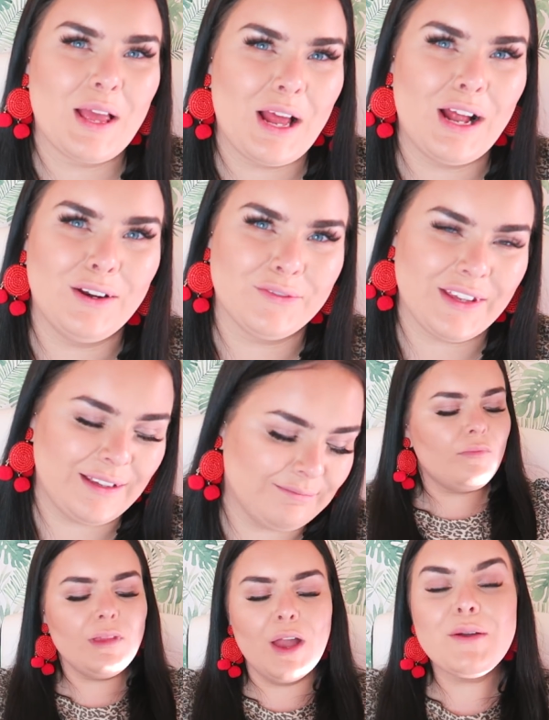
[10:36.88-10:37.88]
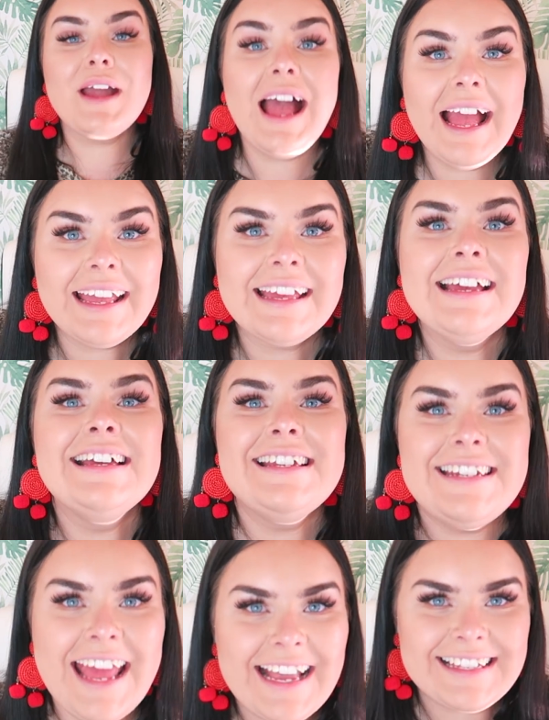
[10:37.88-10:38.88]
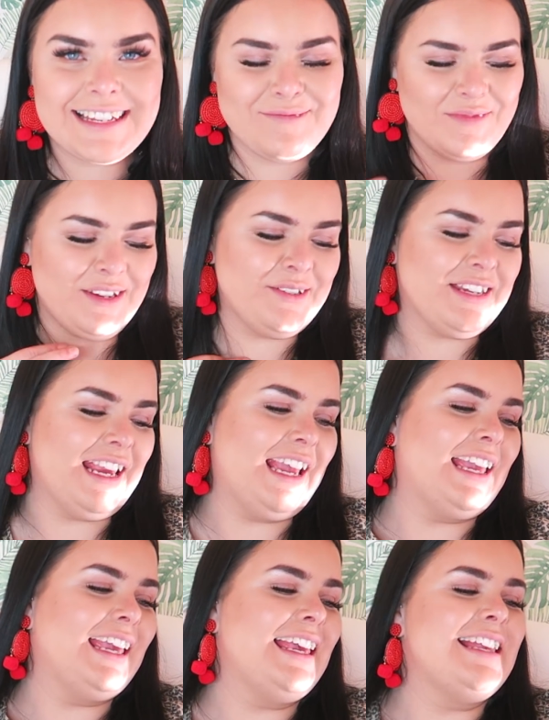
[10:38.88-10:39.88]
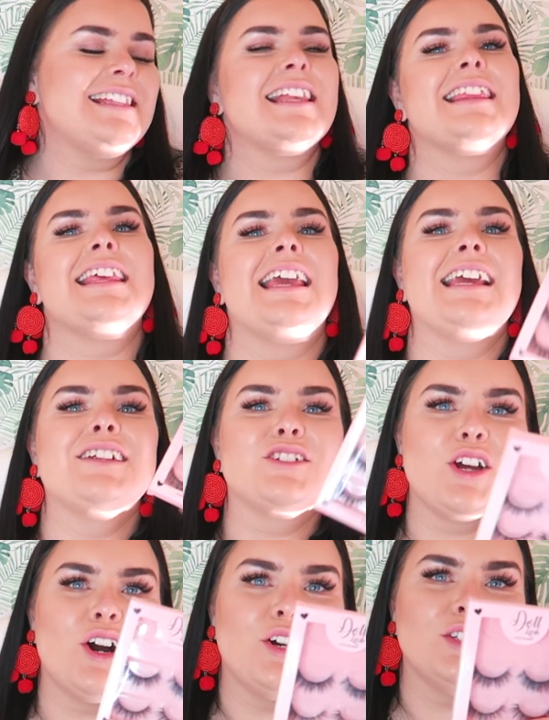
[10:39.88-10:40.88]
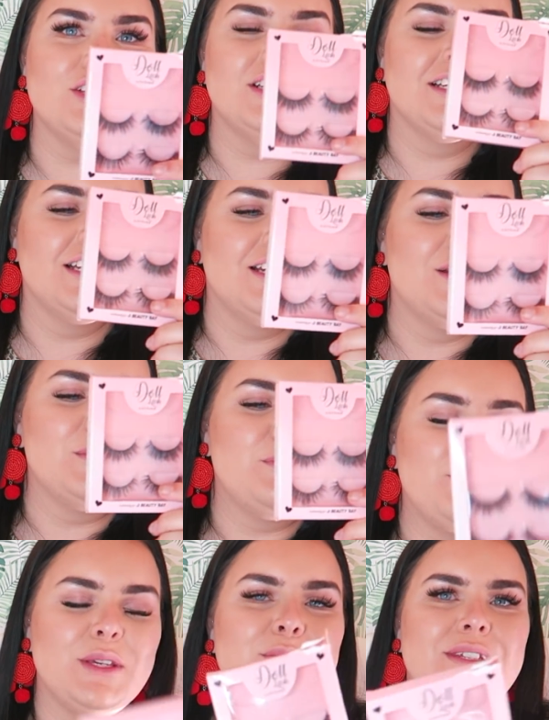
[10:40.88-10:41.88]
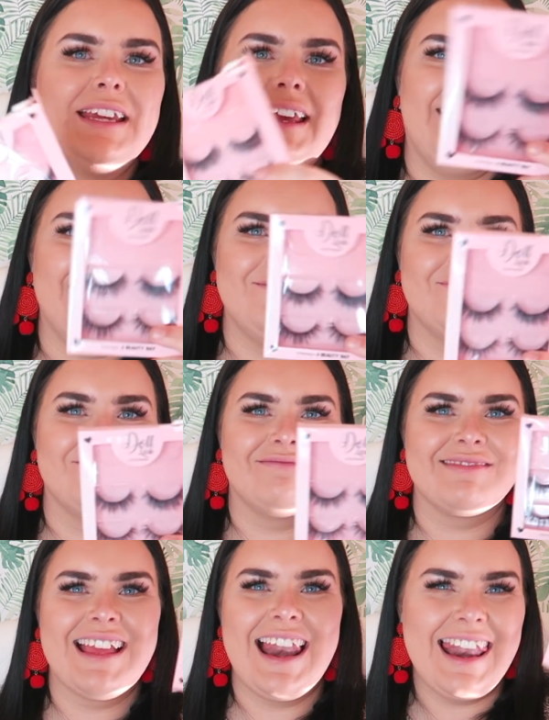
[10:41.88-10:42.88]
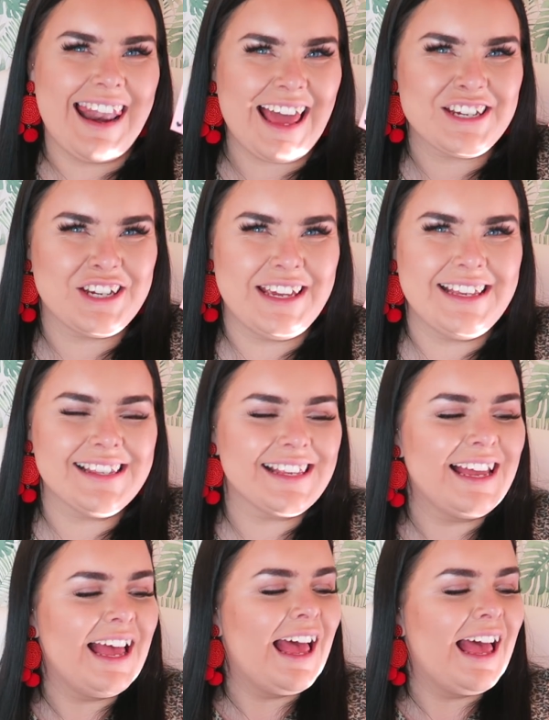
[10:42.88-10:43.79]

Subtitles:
I love it. Okay, next in beauty is the Doll Beauty lashes,